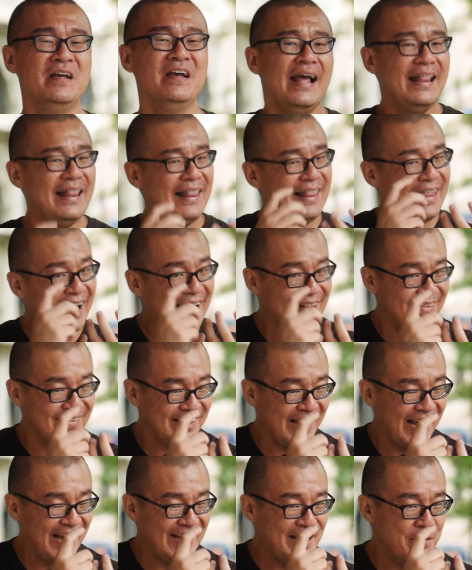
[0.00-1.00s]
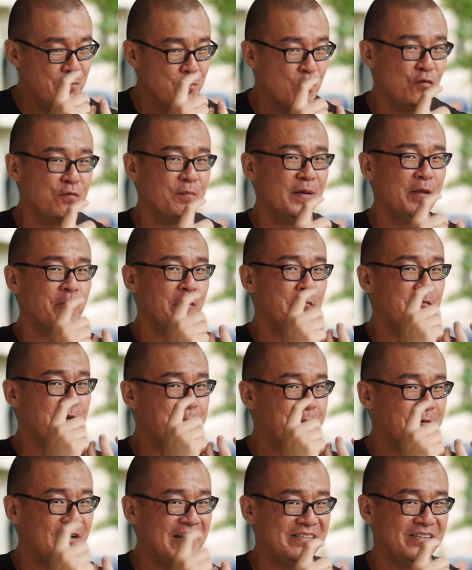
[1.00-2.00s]
And that tiny movement, when we
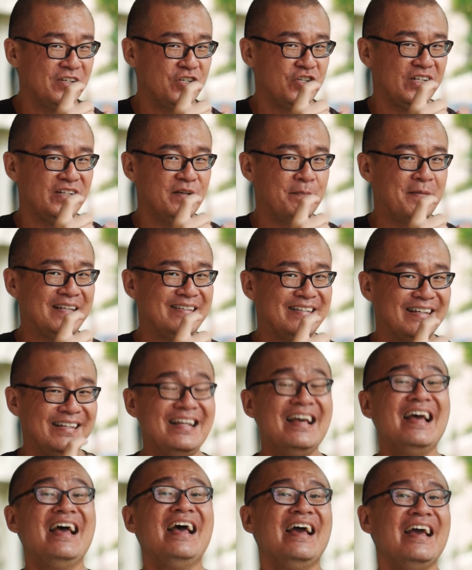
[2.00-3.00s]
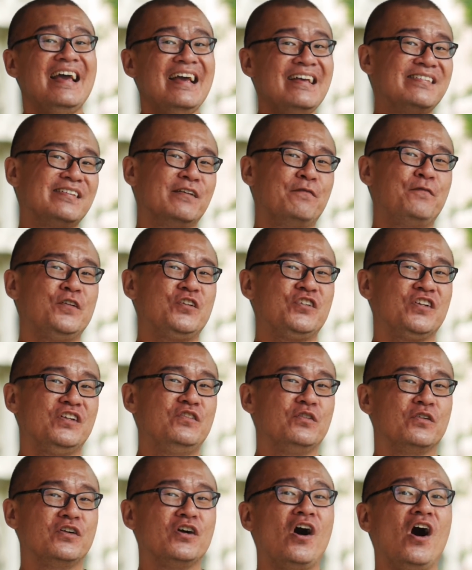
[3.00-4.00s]
press the shutter button, is
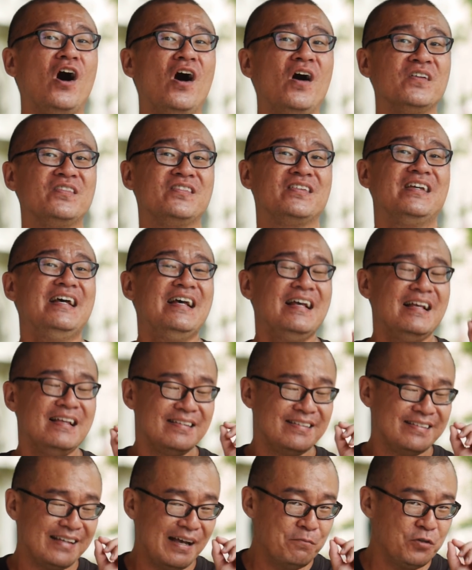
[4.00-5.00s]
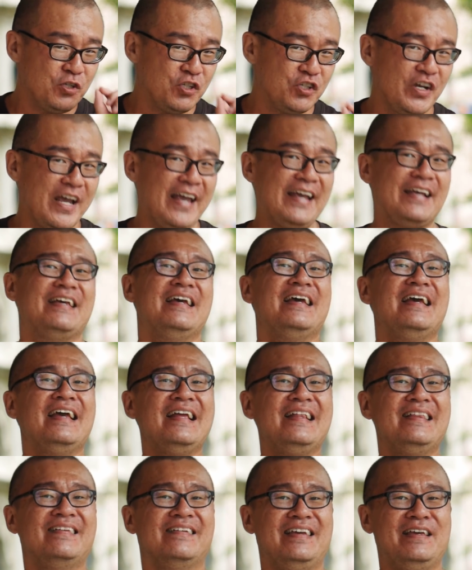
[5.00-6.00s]
sufficient to cause some shake
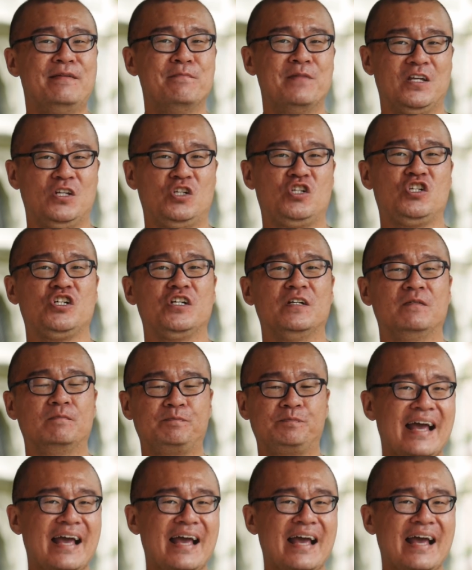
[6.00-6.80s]
in the image.